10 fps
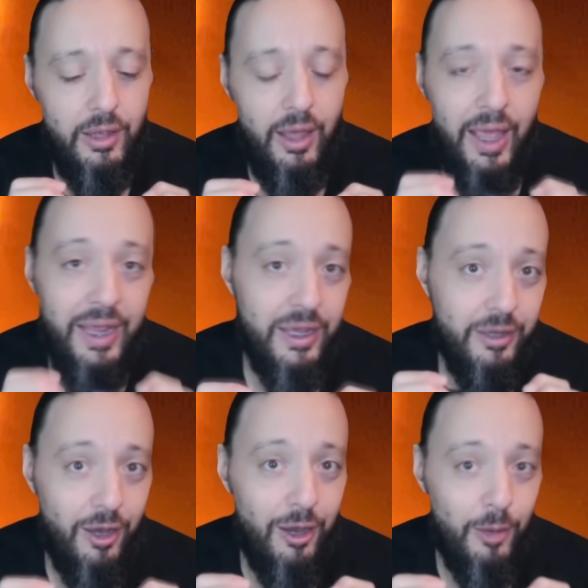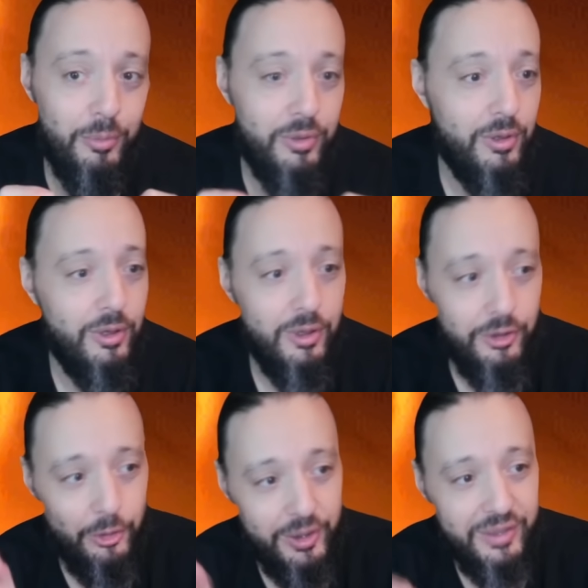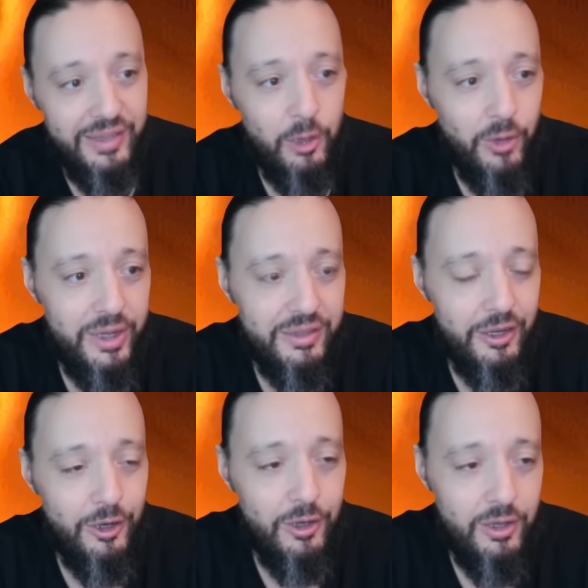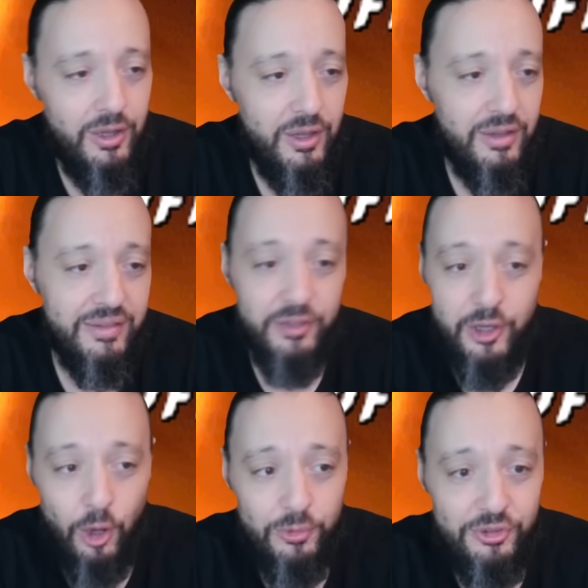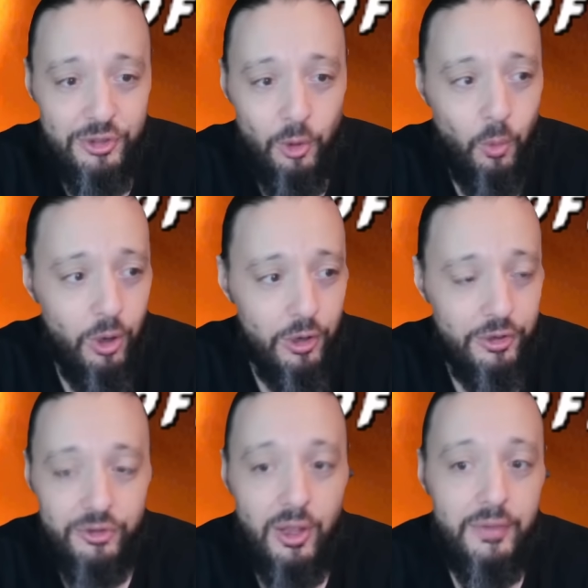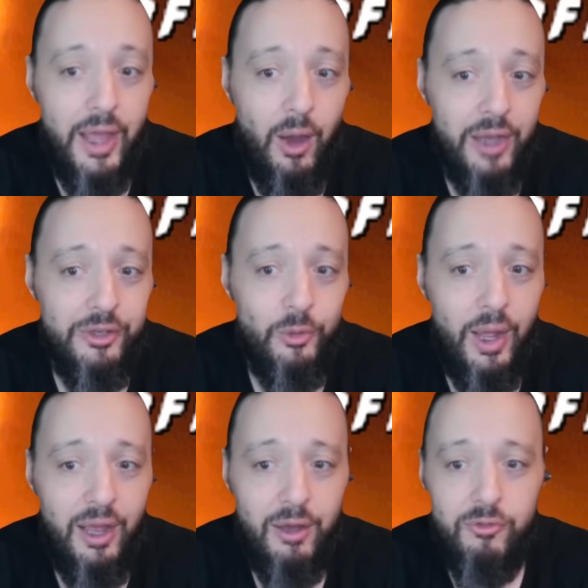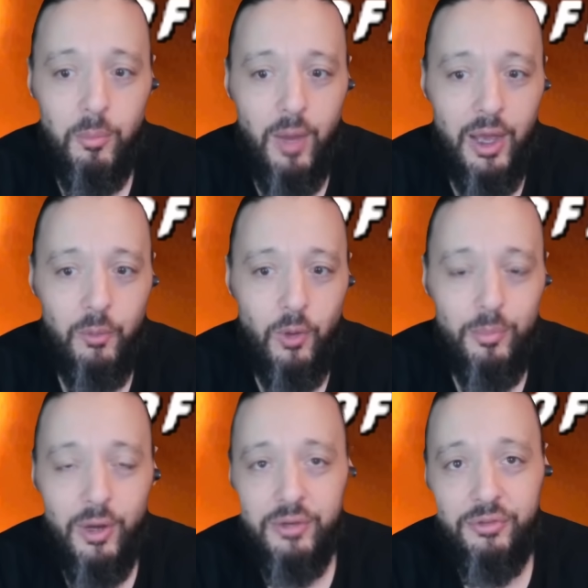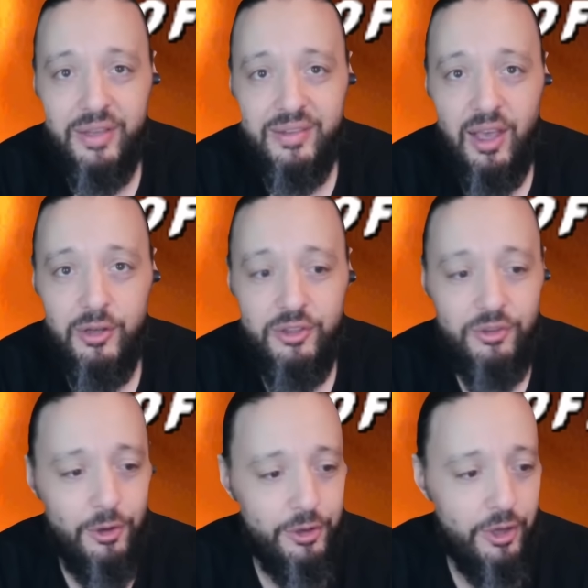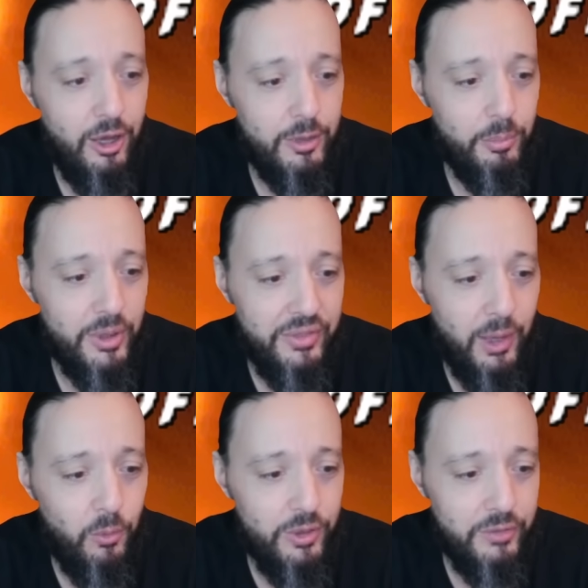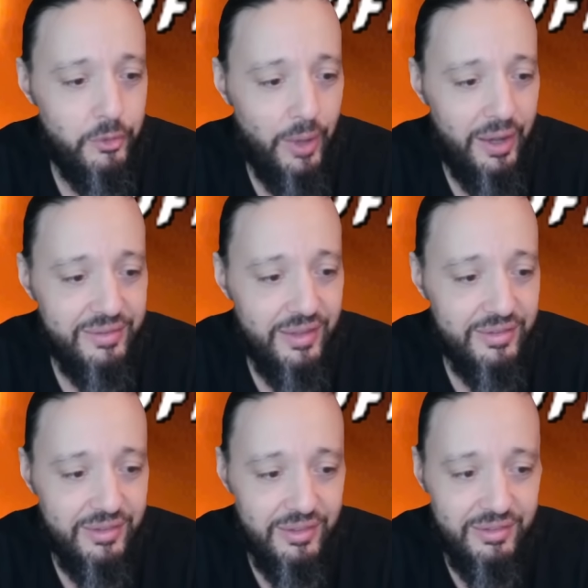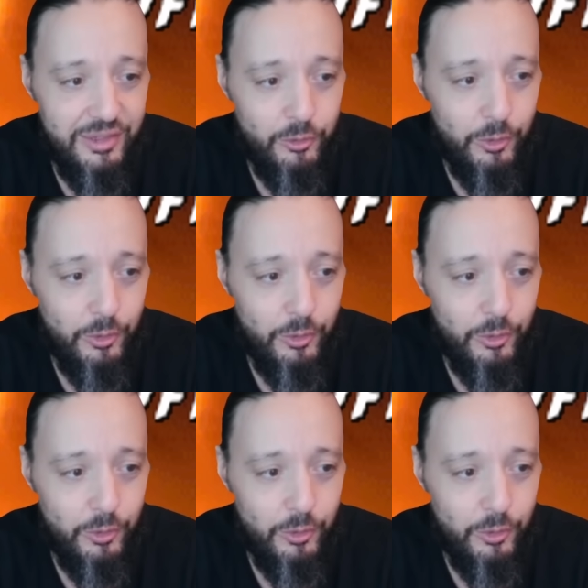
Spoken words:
and up, you'll get that right there. So the codes still work. Now, I do have my one button fatality turned on, but that will give you access to the secret